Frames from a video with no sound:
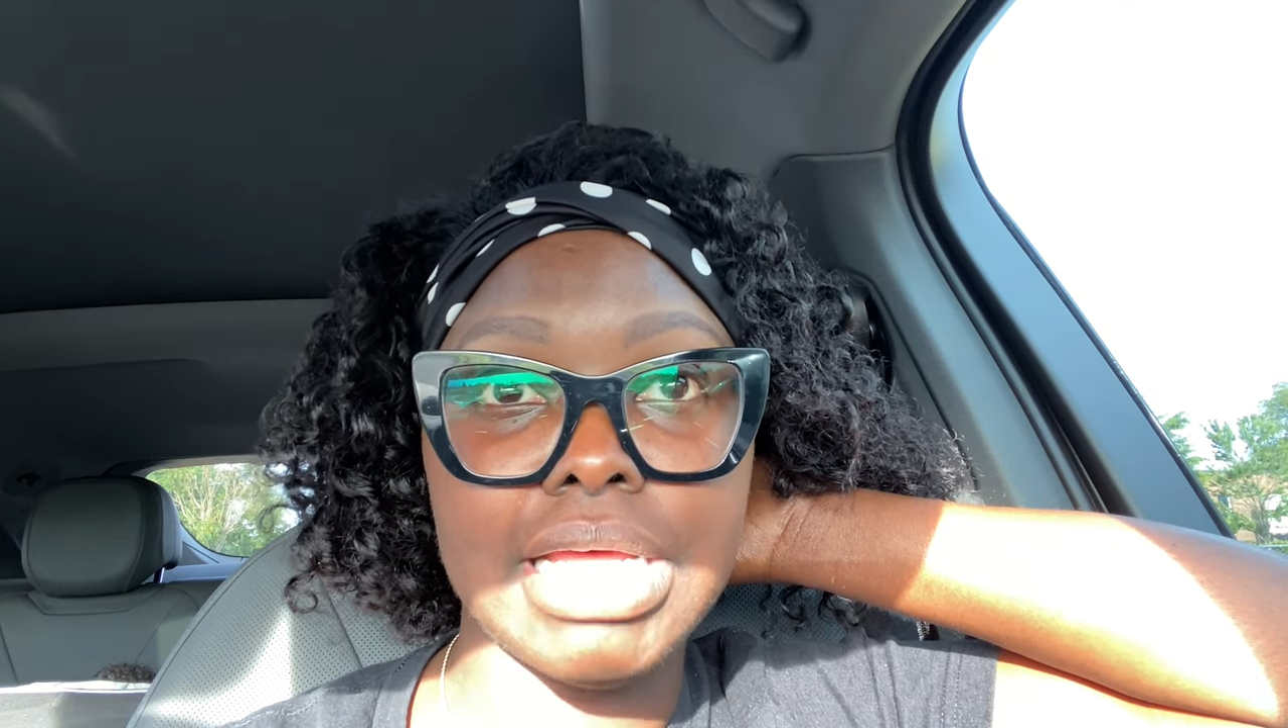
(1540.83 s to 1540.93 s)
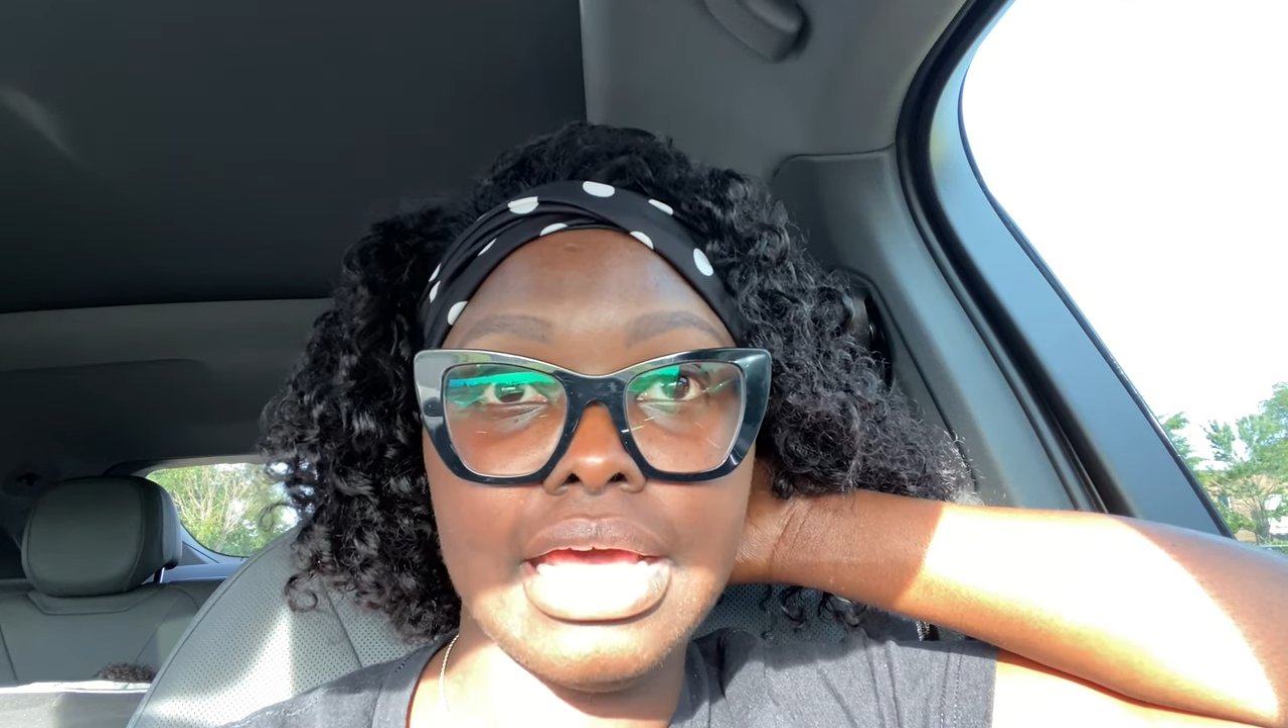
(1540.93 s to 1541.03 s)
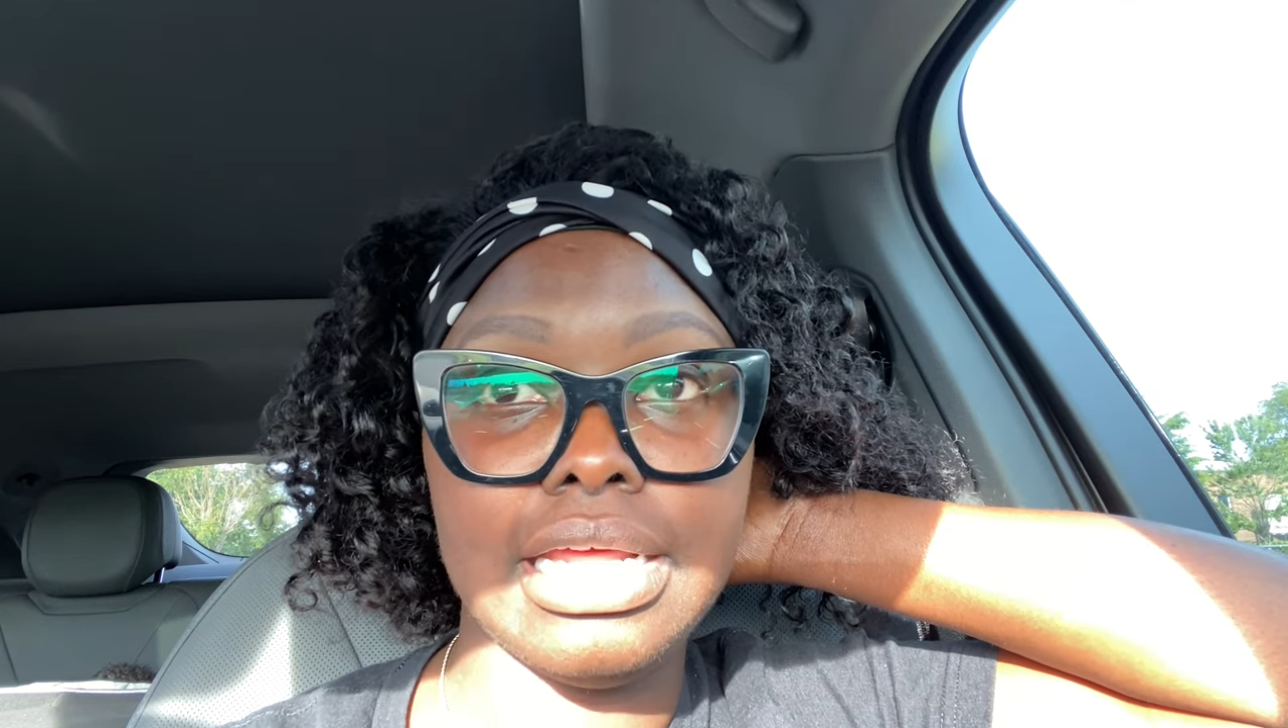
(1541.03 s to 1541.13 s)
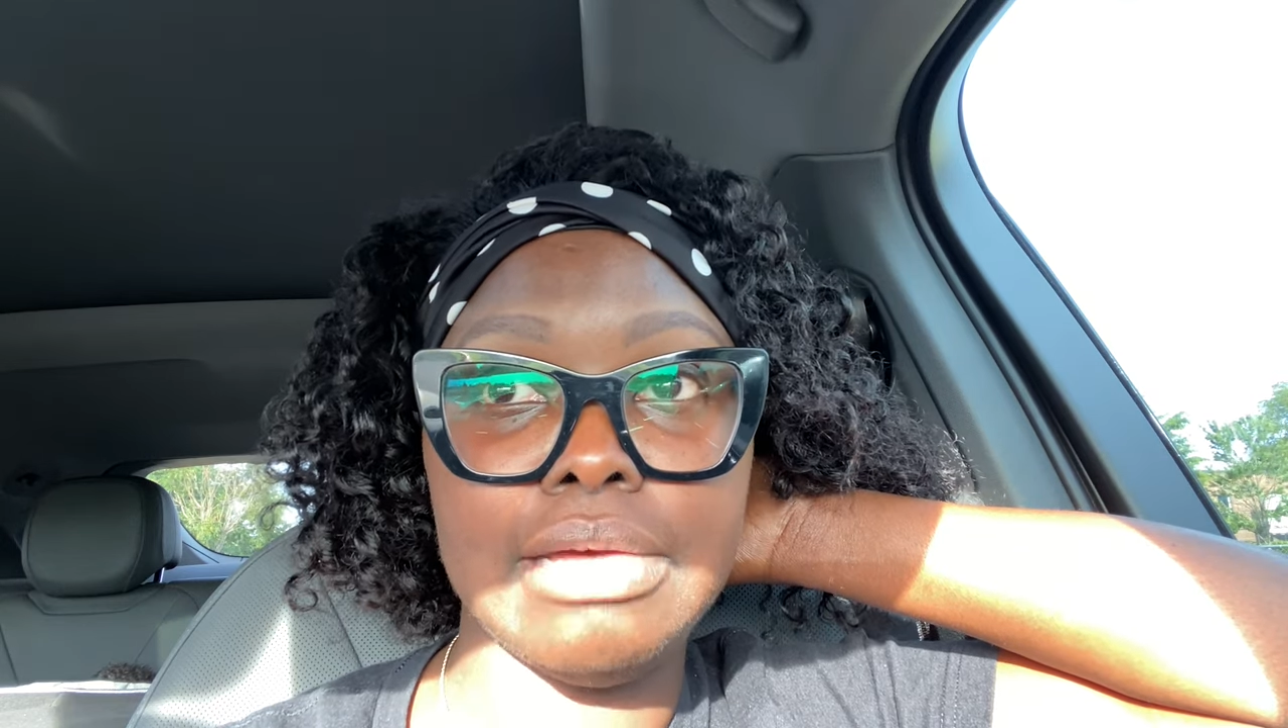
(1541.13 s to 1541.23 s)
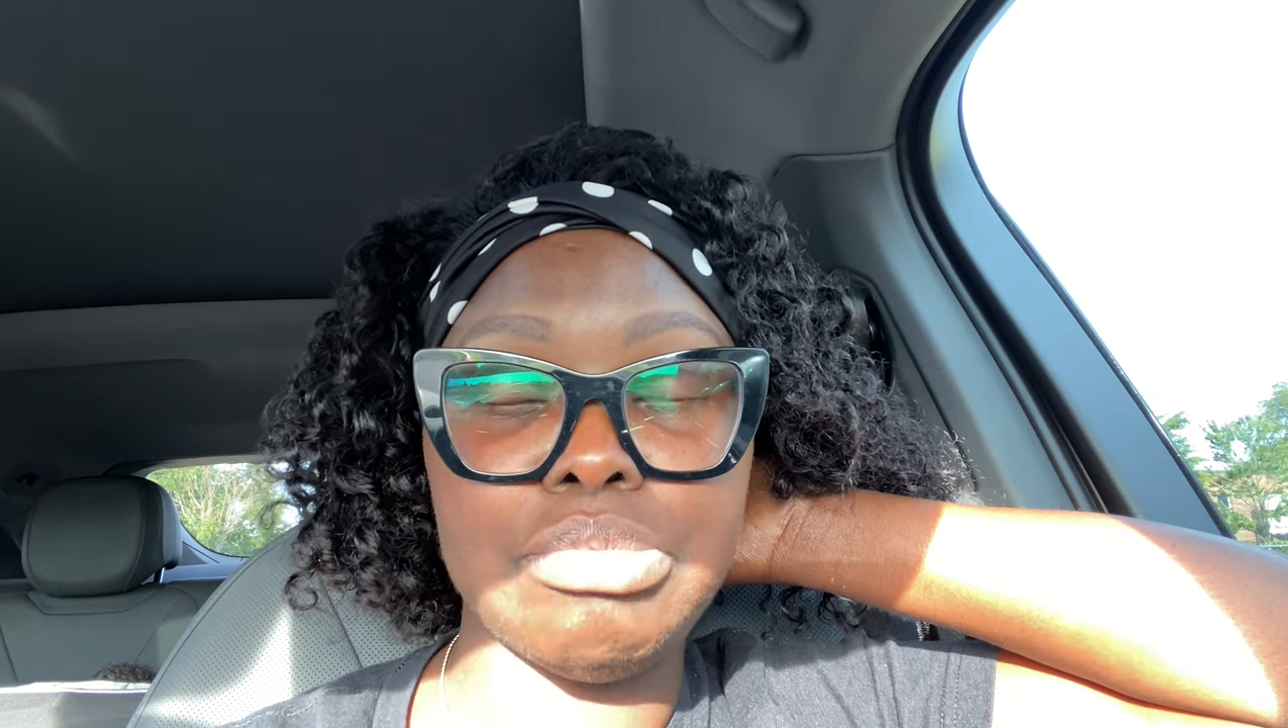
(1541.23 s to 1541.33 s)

that in